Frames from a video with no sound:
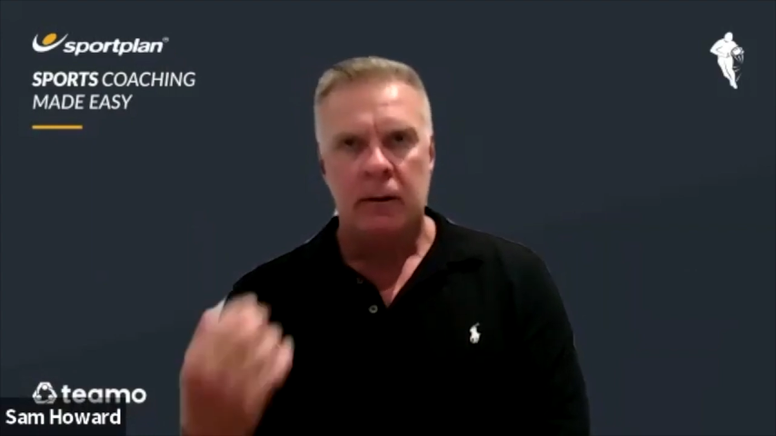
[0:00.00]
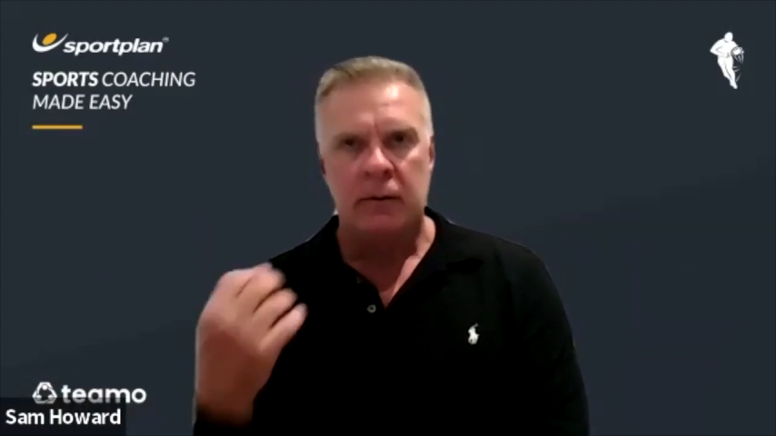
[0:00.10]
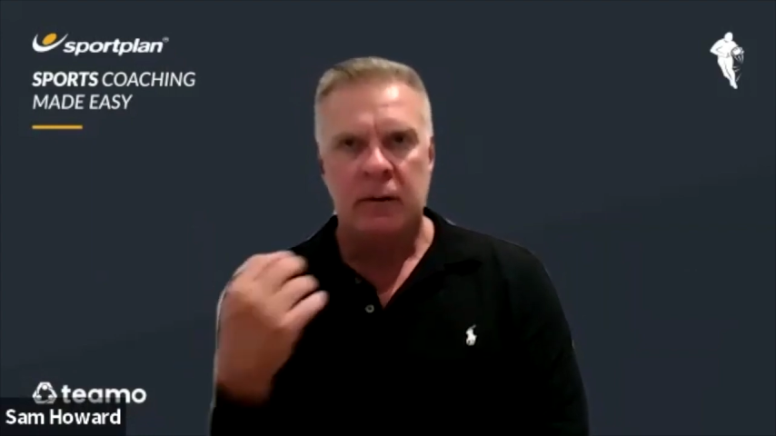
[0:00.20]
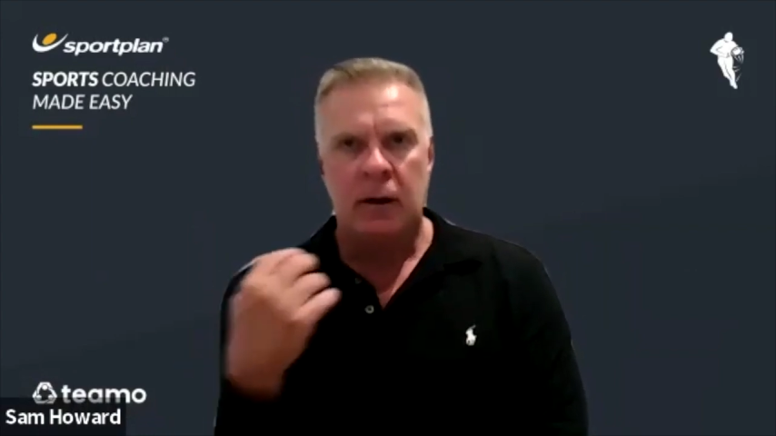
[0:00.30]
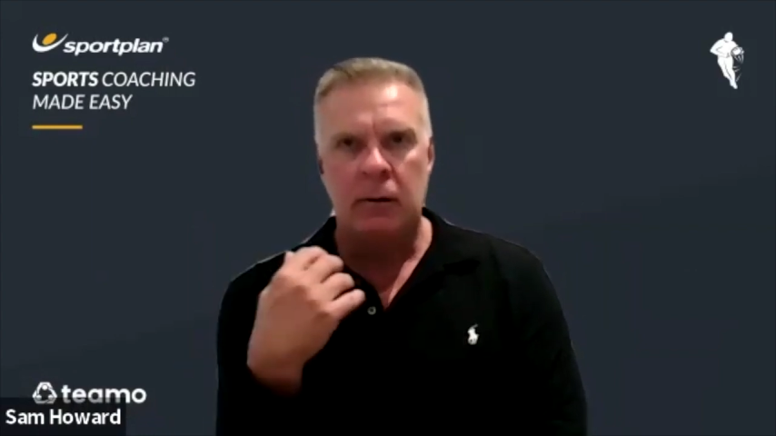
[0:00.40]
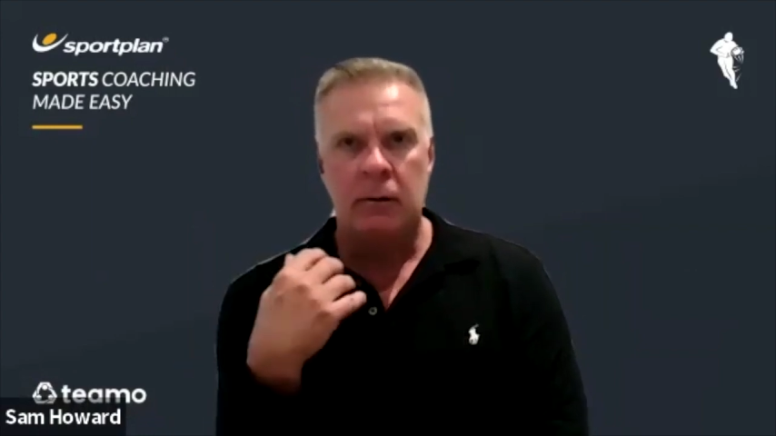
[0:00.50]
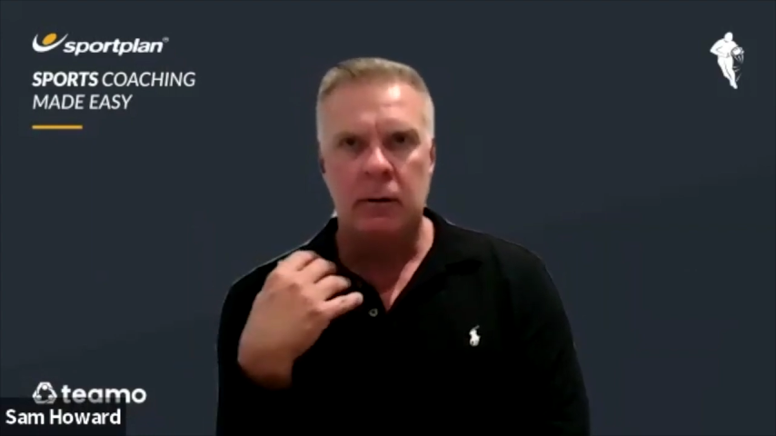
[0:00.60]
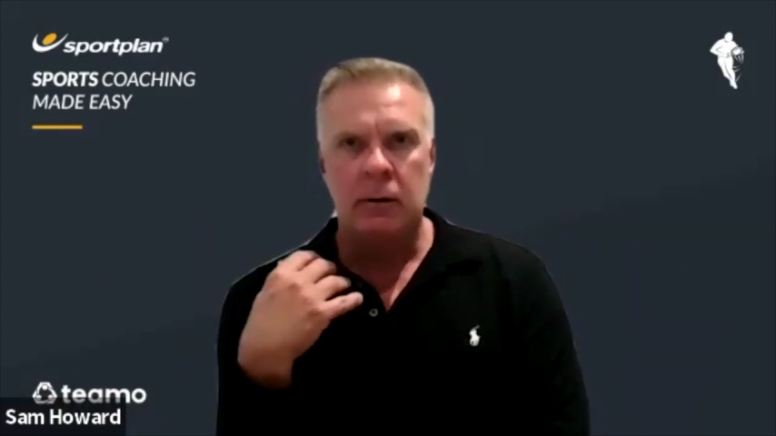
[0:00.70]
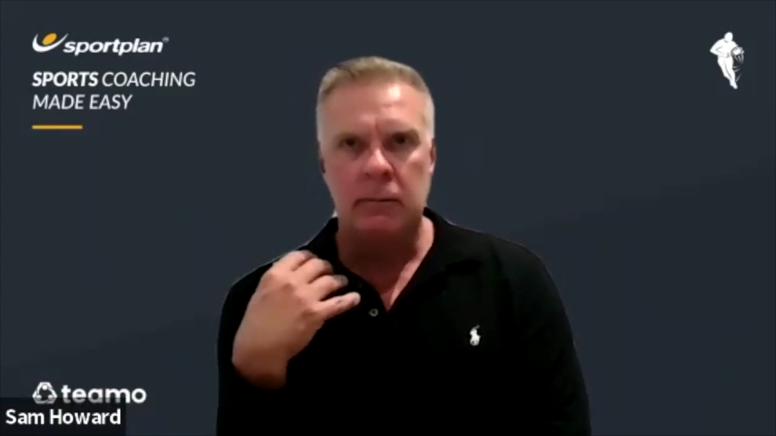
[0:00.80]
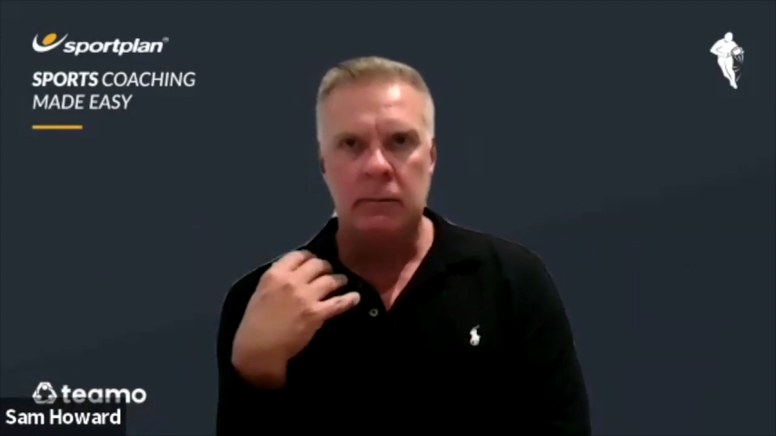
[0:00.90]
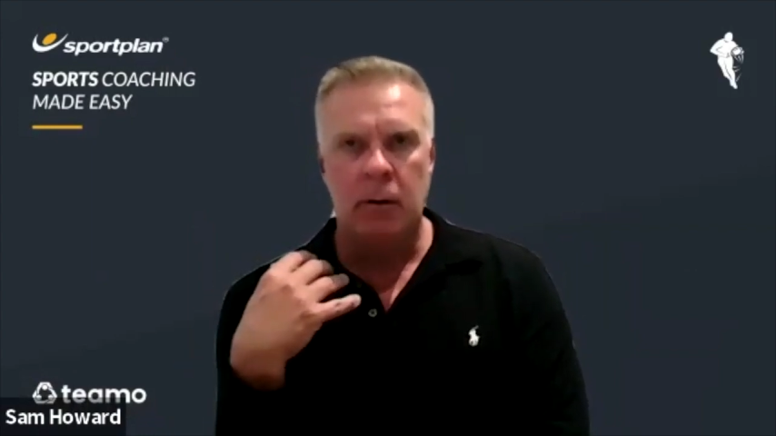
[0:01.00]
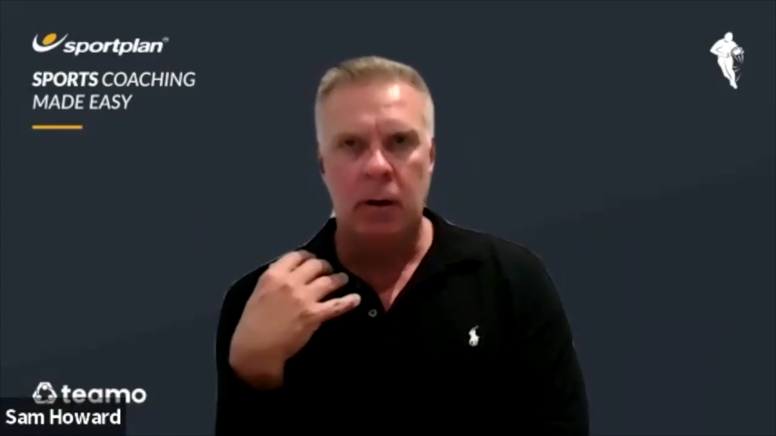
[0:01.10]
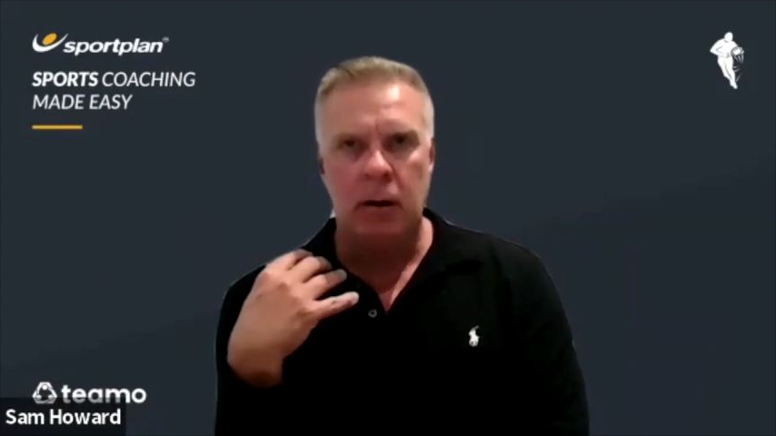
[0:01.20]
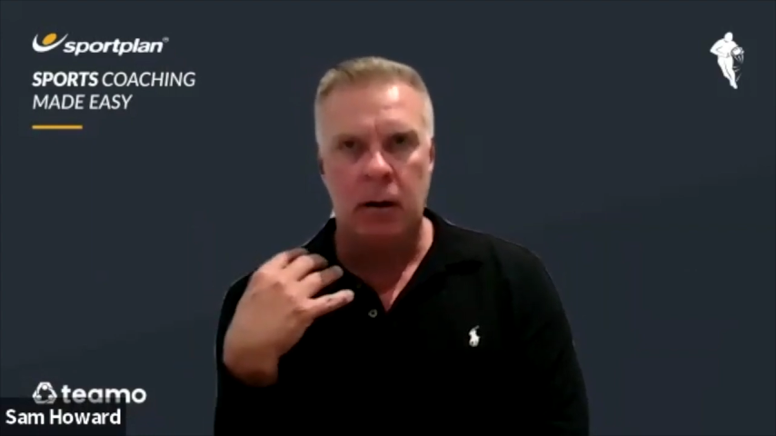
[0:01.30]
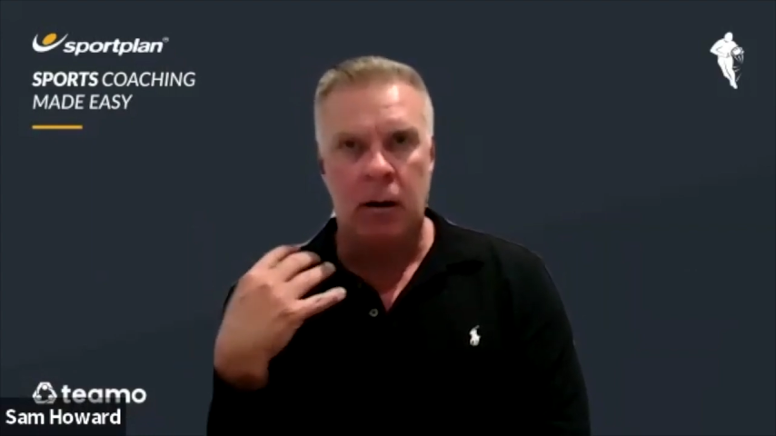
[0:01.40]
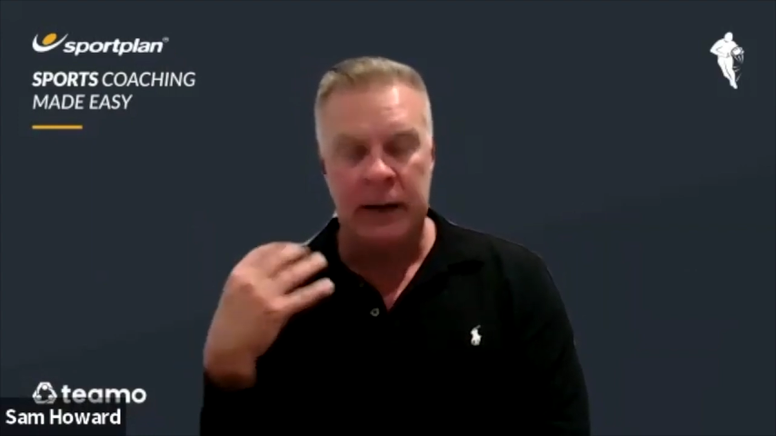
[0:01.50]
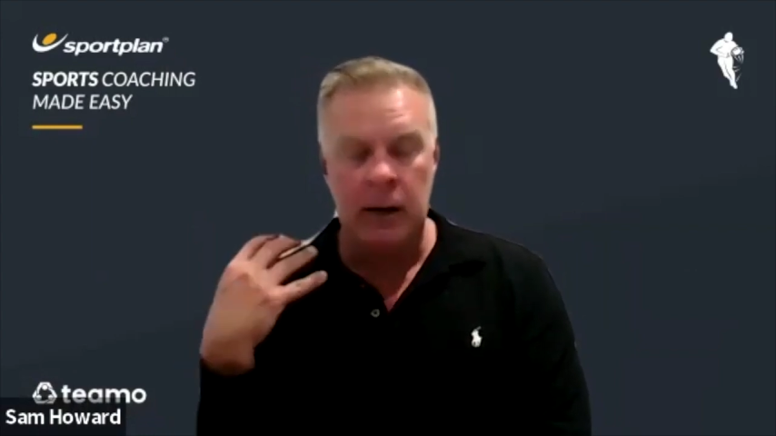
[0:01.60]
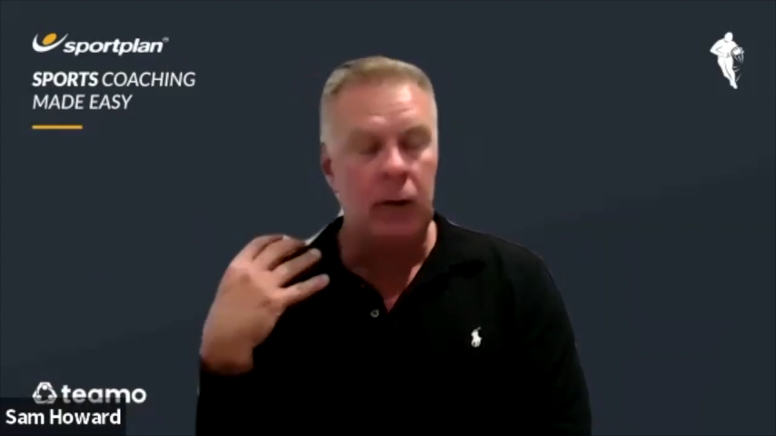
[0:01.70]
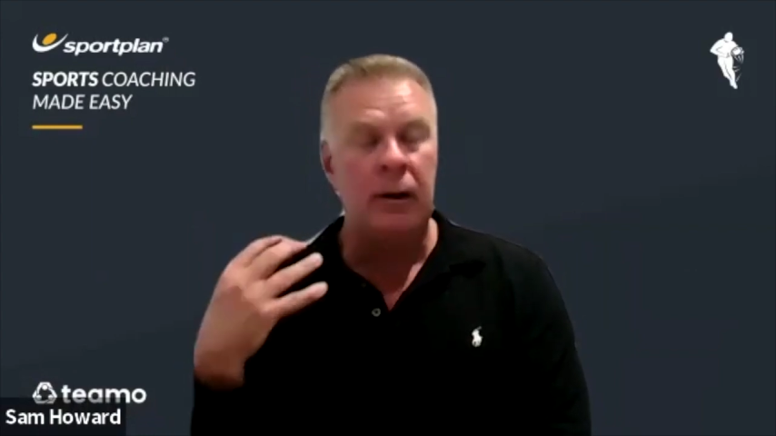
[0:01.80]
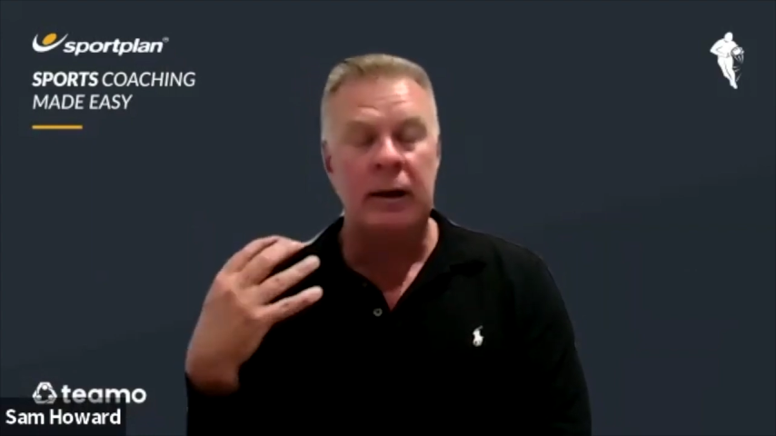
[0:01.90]
so I
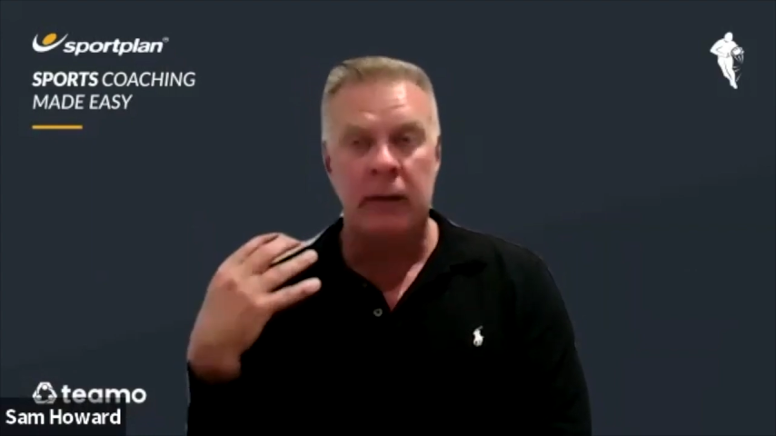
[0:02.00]
know